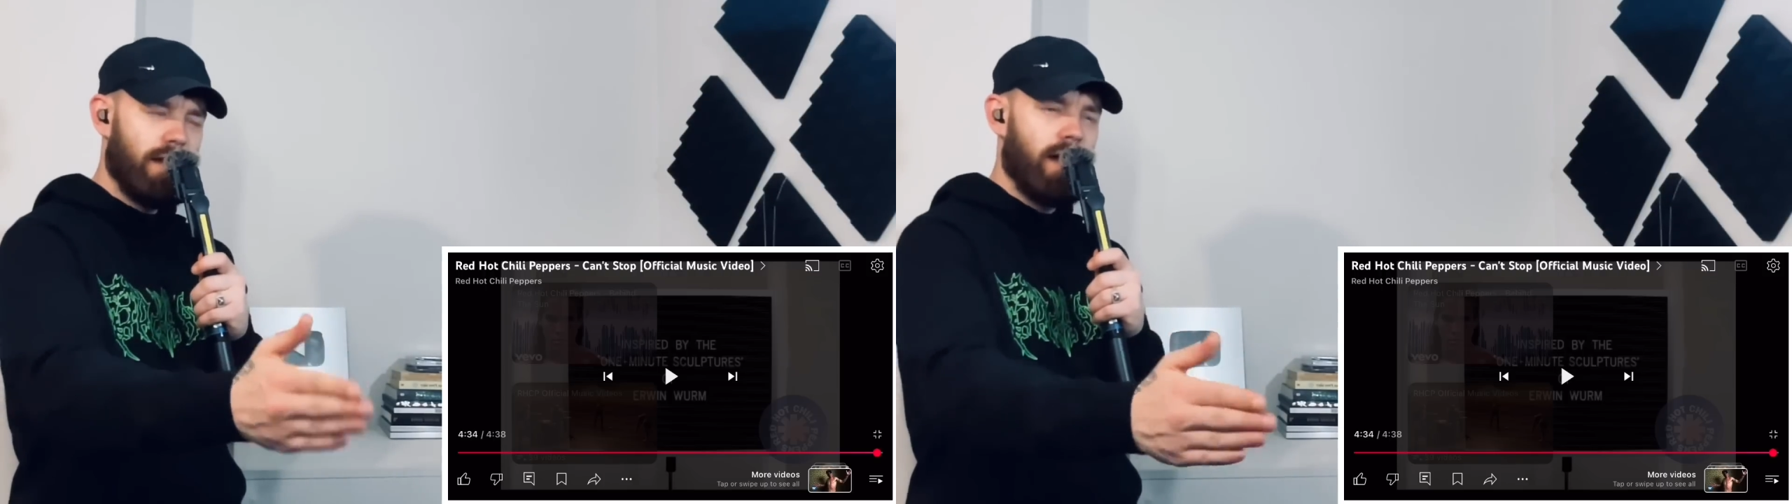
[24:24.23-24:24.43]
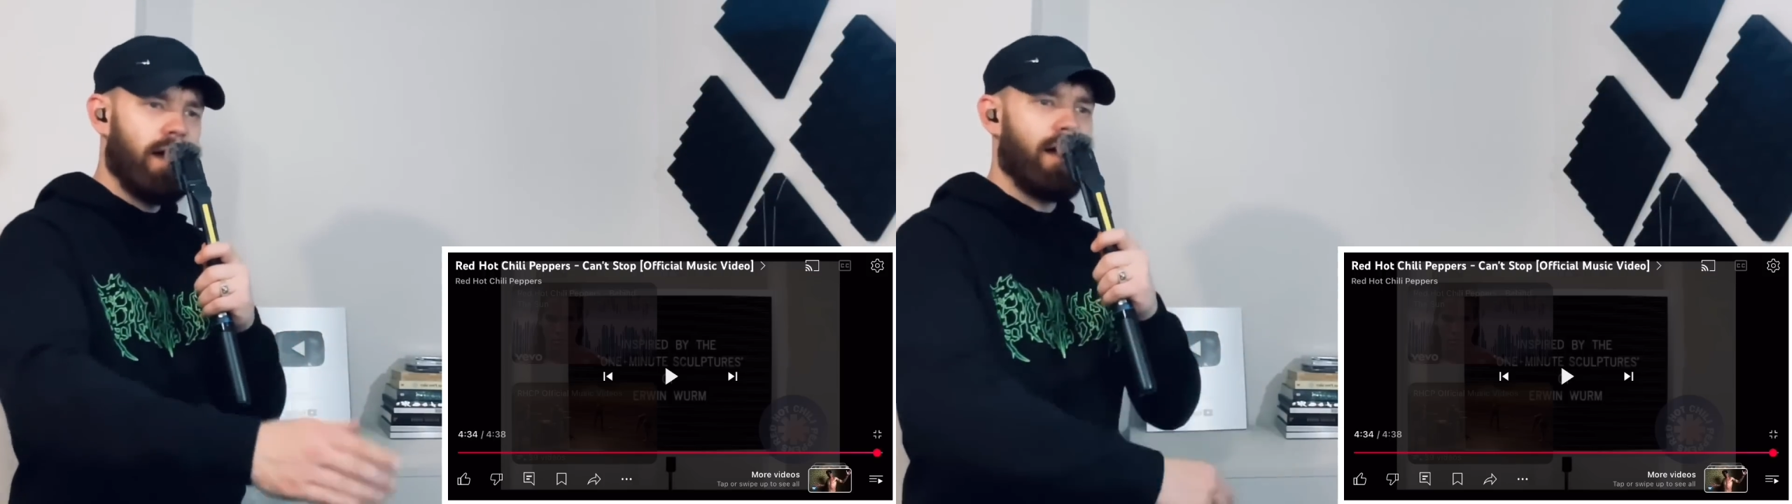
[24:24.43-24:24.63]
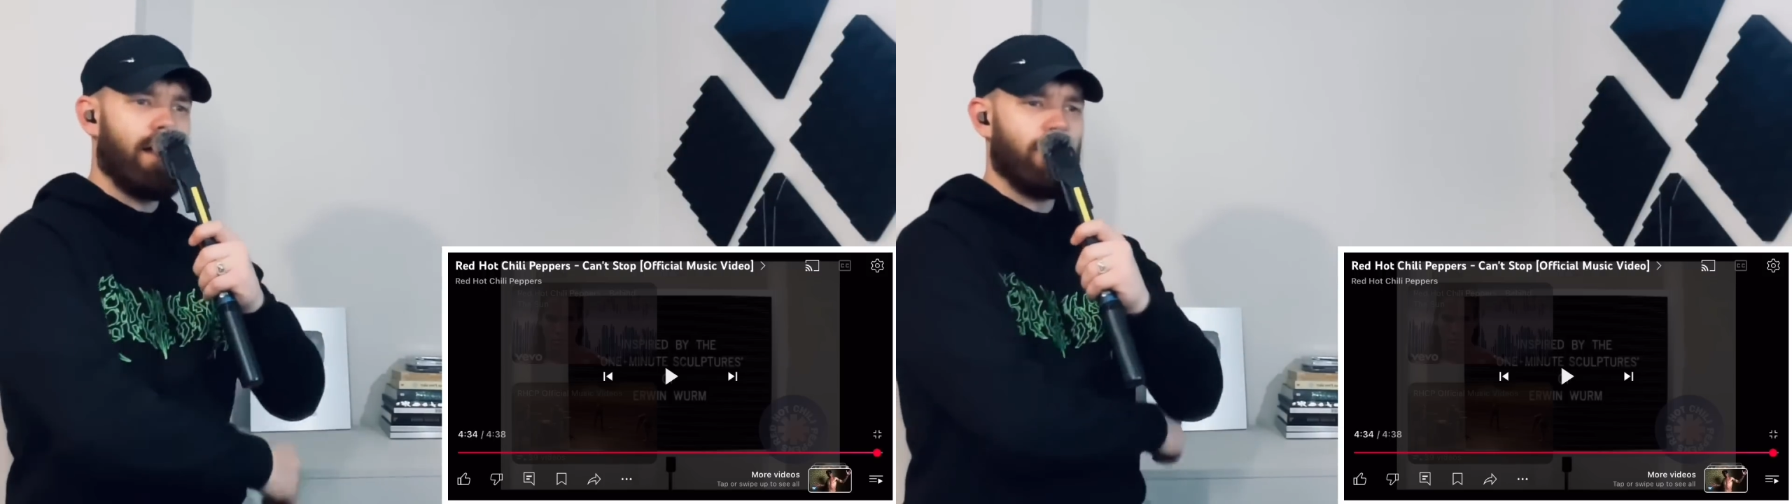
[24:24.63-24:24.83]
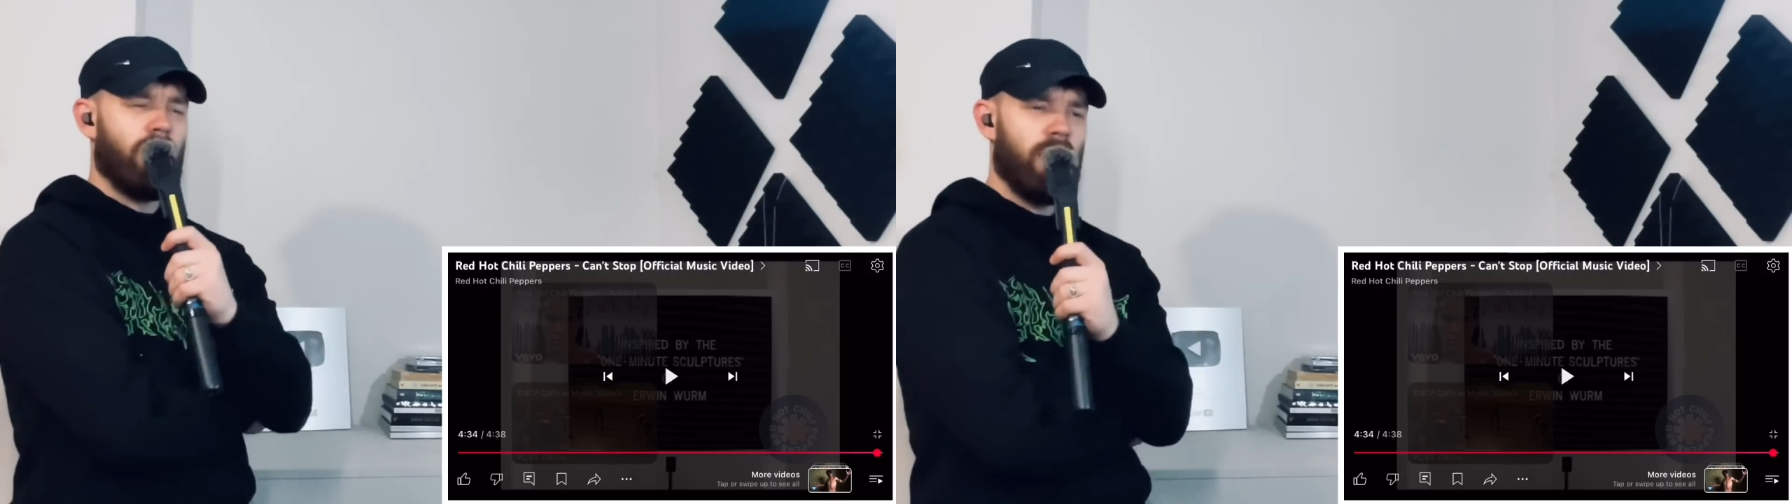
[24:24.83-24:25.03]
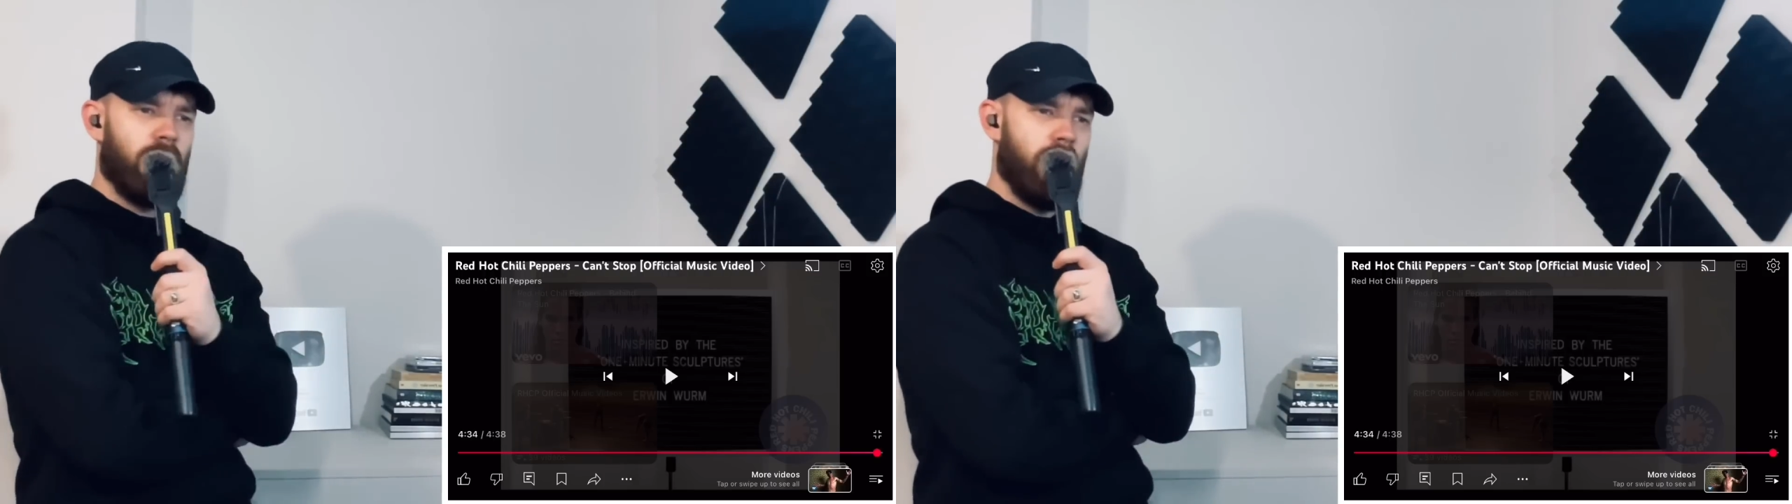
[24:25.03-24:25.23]

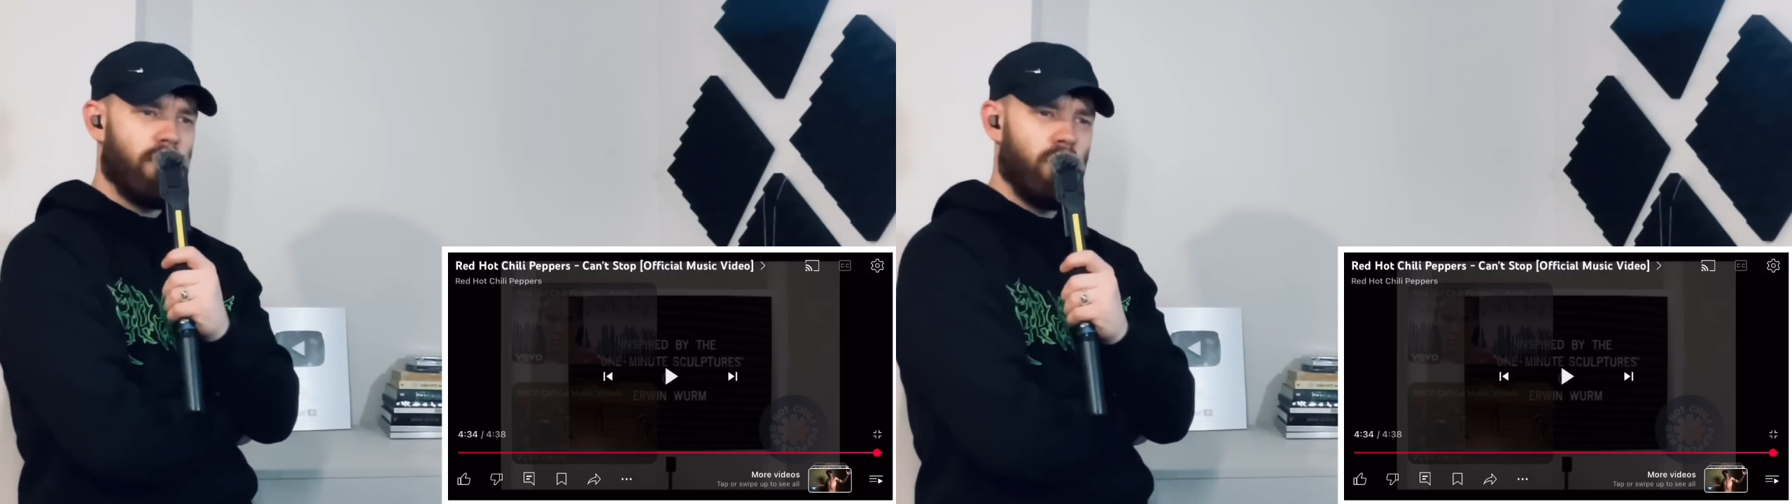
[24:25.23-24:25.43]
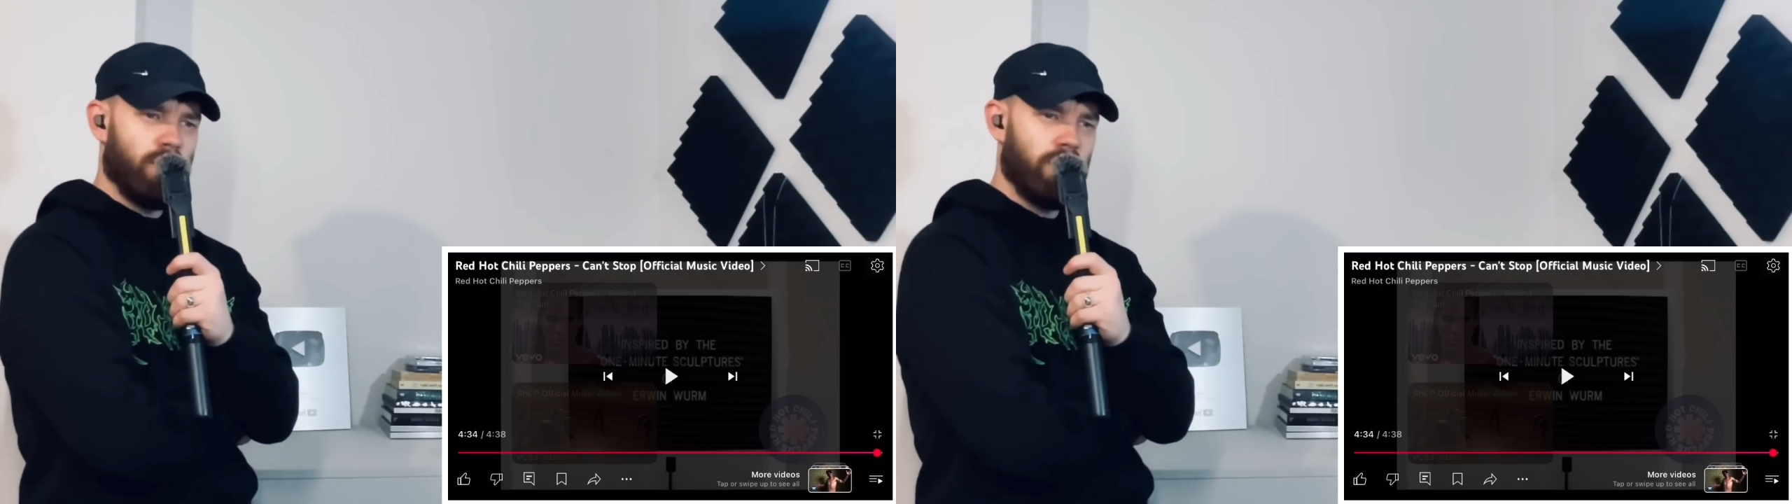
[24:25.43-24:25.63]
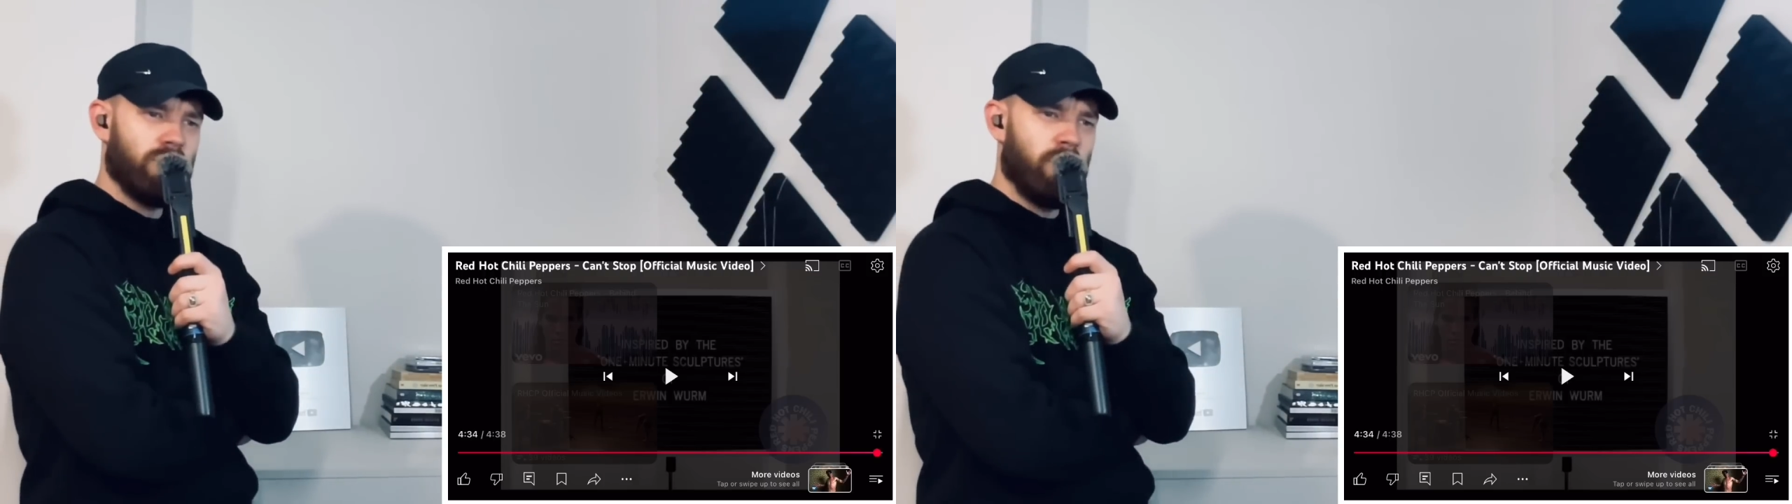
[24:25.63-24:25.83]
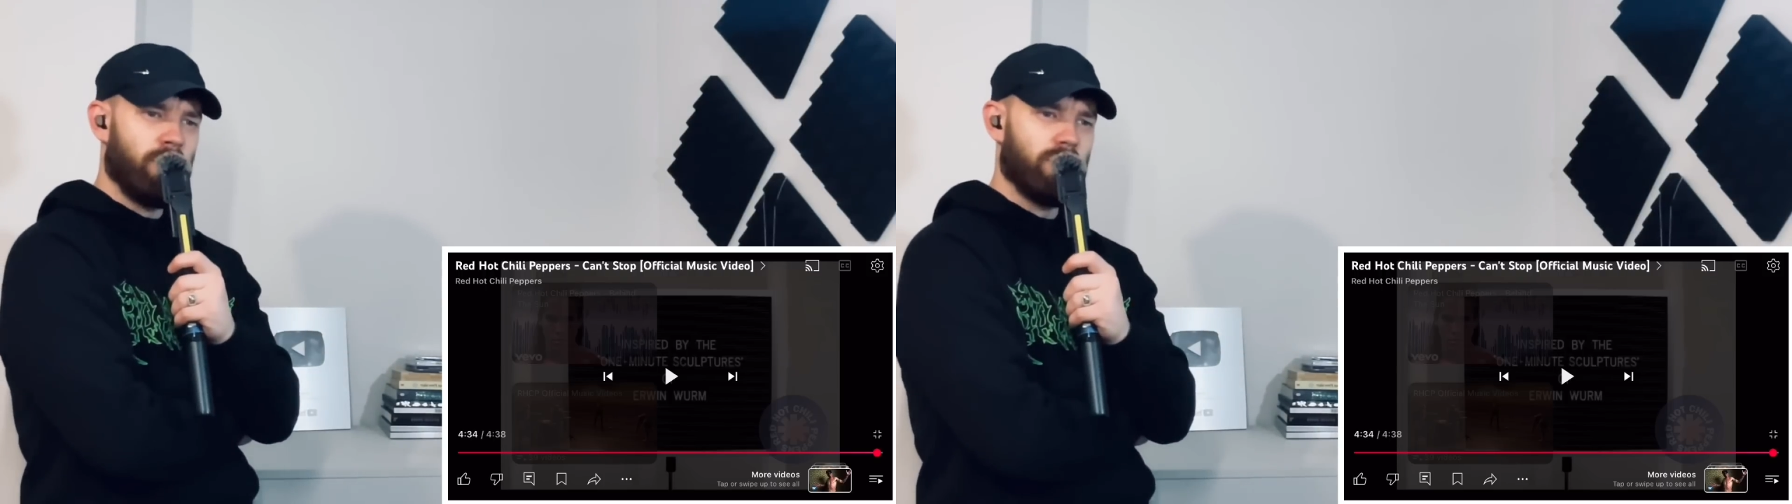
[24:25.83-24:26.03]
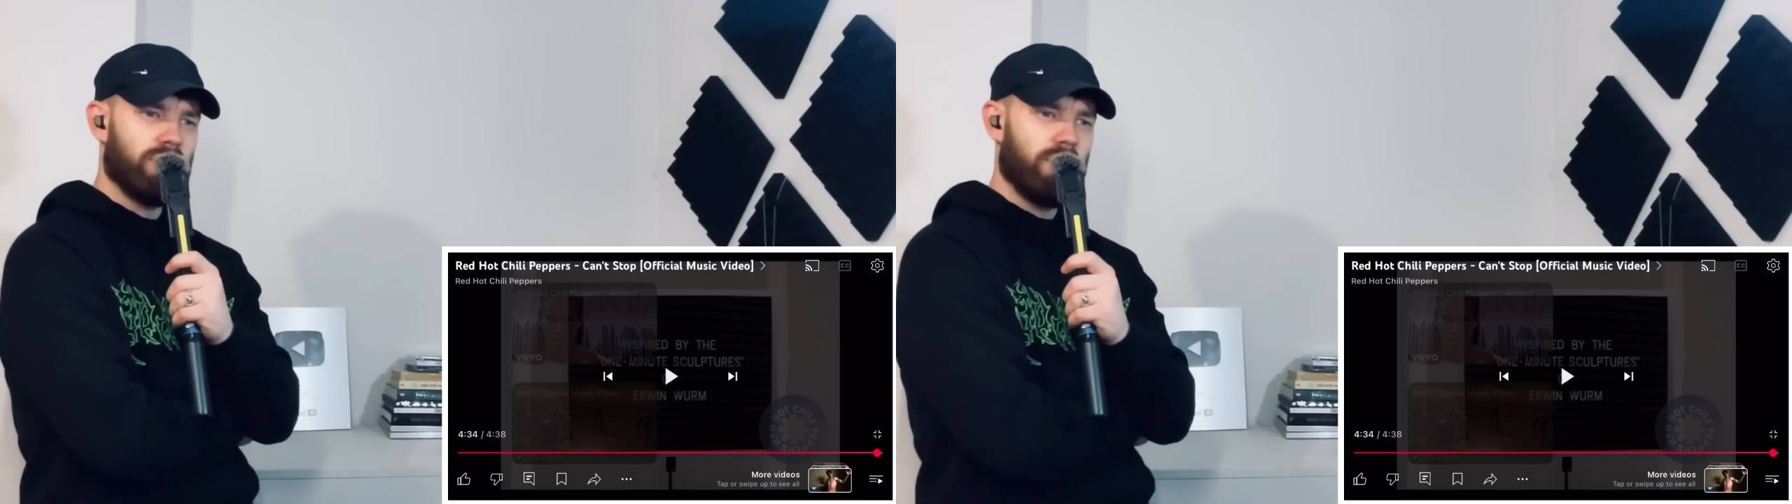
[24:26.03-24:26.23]
I got
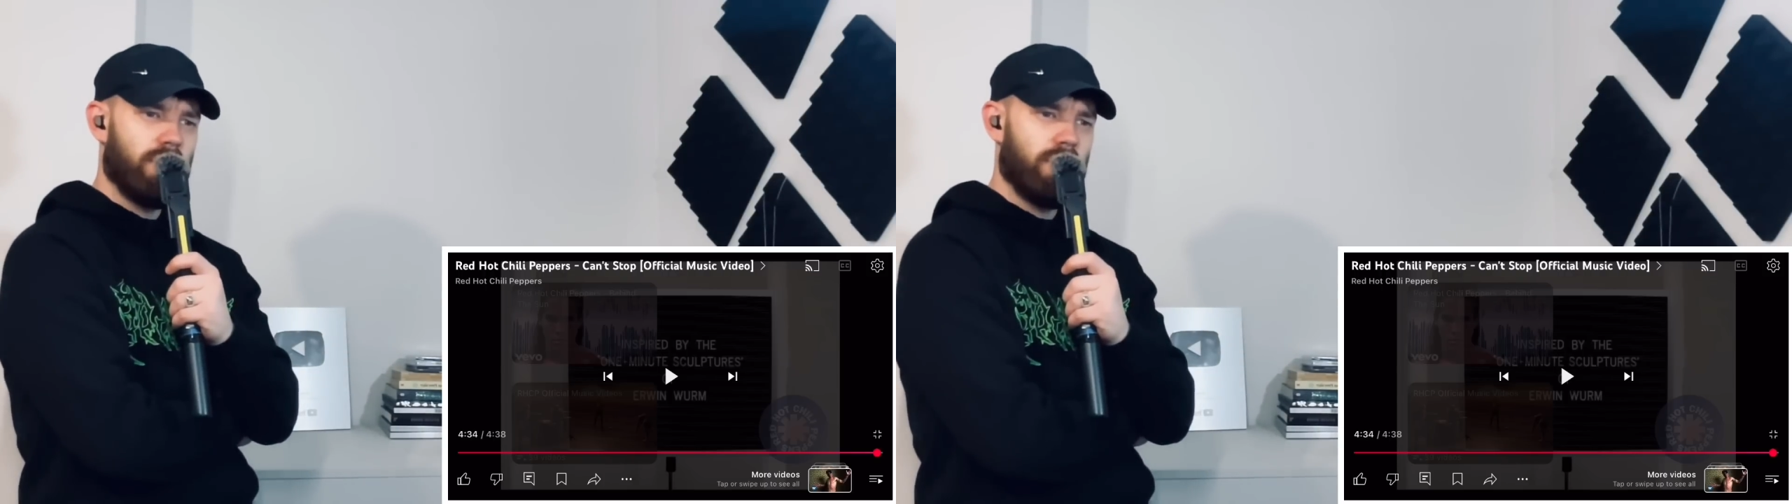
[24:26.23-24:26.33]
goosebumps.